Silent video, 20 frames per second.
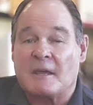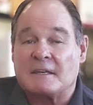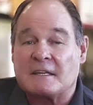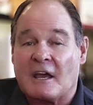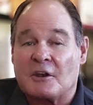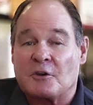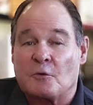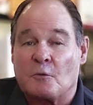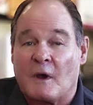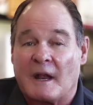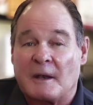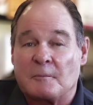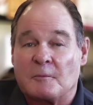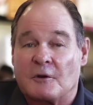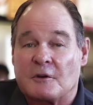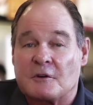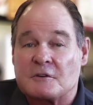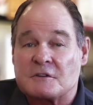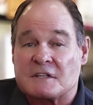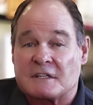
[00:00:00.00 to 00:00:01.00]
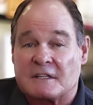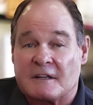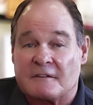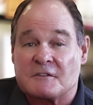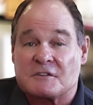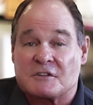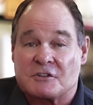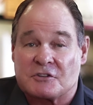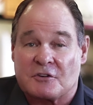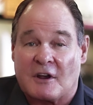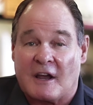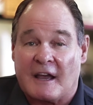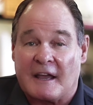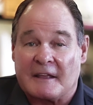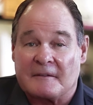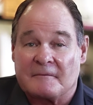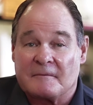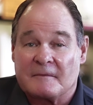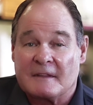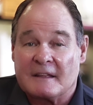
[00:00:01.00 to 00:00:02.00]
on down to Weinbergers and give us a
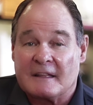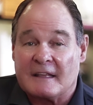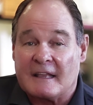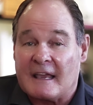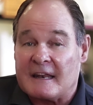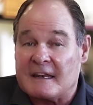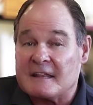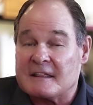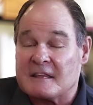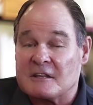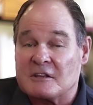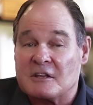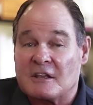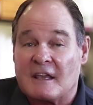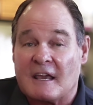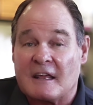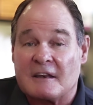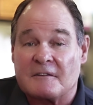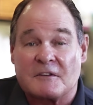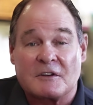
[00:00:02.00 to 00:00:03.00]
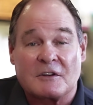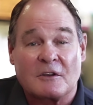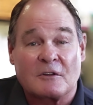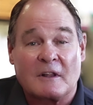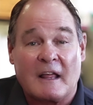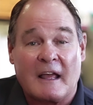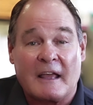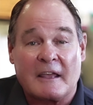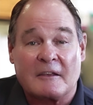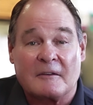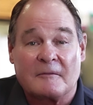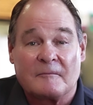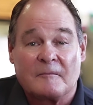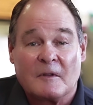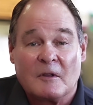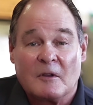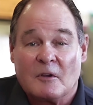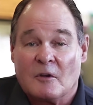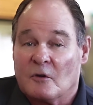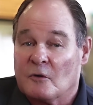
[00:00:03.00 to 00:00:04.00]
try. Anything you get, if you don't like,
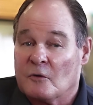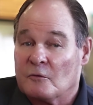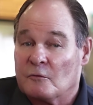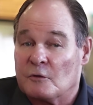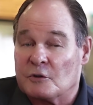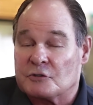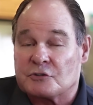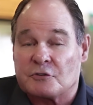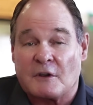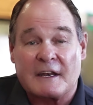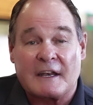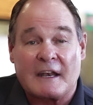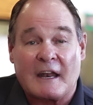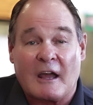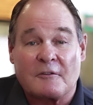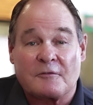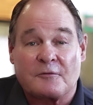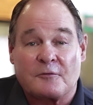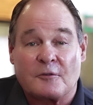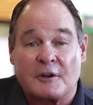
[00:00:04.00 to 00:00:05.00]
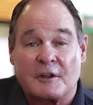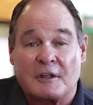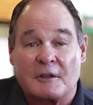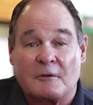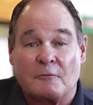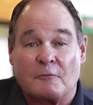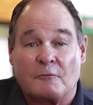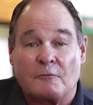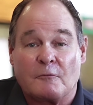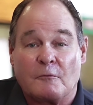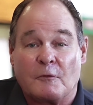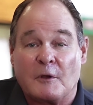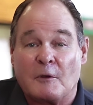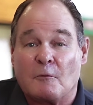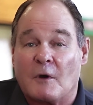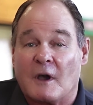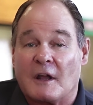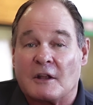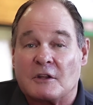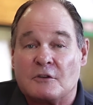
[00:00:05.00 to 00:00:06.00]
we'll trade it out for you. We
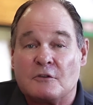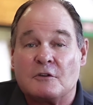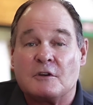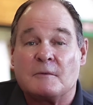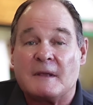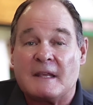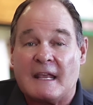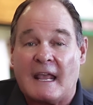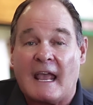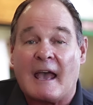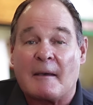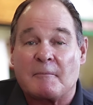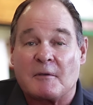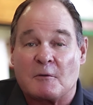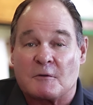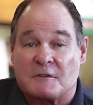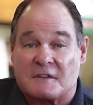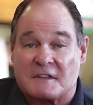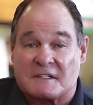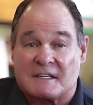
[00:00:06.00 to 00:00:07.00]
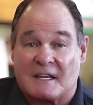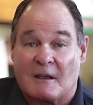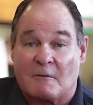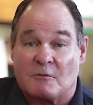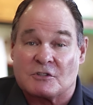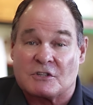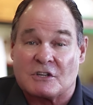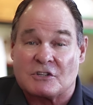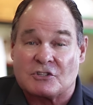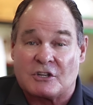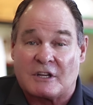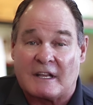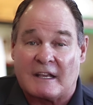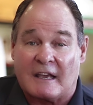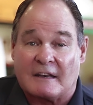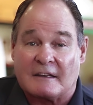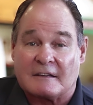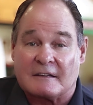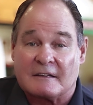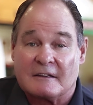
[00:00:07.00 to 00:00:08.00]
want you to be happy with the sandwich that you
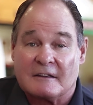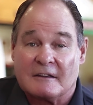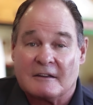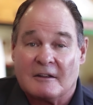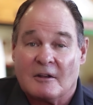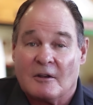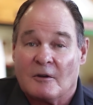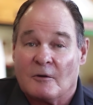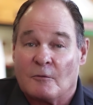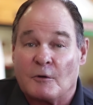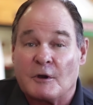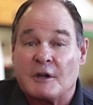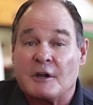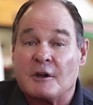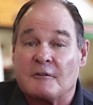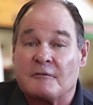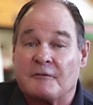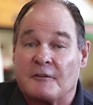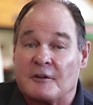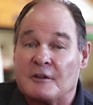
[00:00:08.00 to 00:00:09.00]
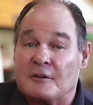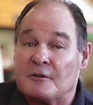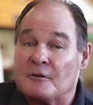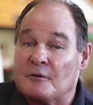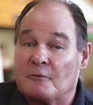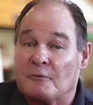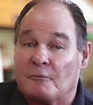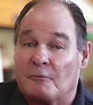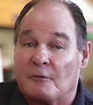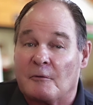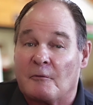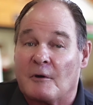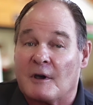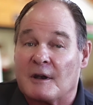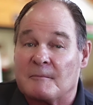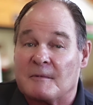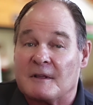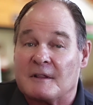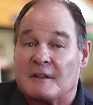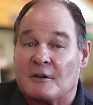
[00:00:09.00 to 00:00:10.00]
get. We're here for you. We
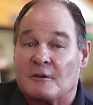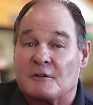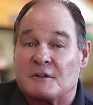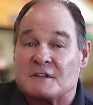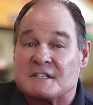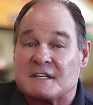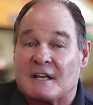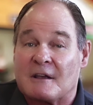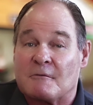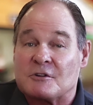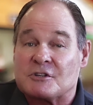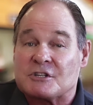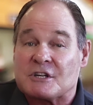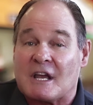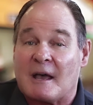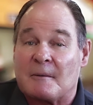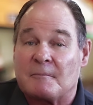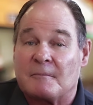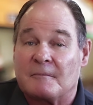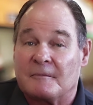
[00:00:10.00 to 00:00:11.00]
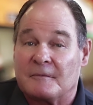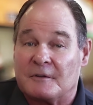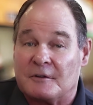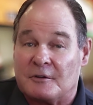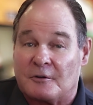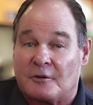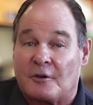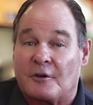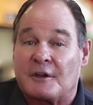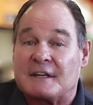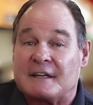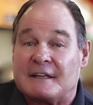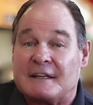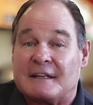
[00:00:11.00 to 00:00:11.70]
want to be the only sandwich shop you're going to